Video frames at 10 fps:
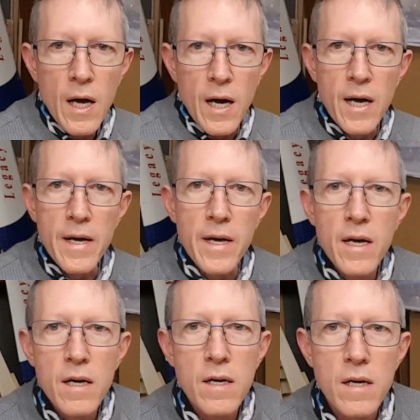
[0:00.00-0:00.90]
Hi,
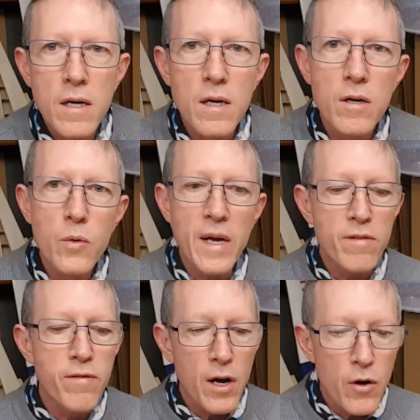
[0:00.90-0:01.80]
quick
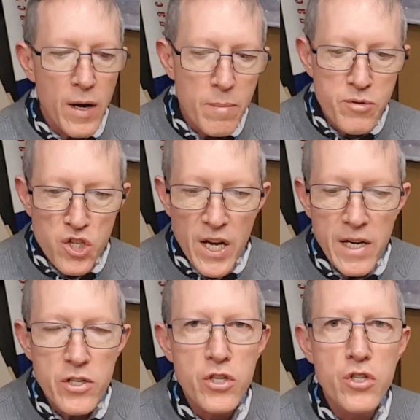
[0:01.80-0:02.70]
follow-up
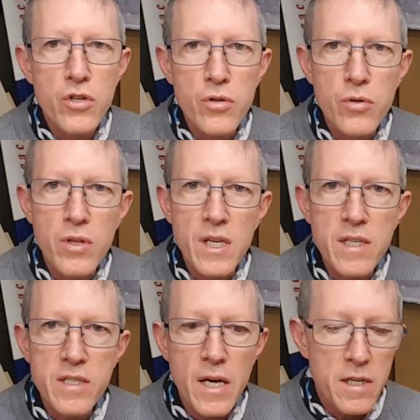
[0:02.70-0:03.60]
chat to the
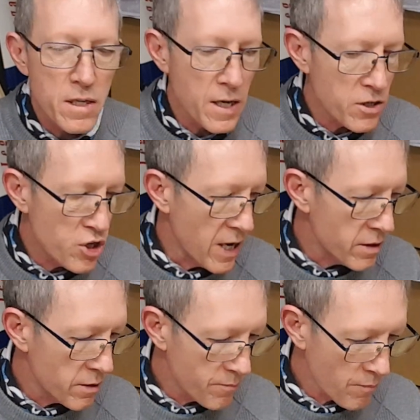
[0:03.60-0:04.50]
Saturday chat.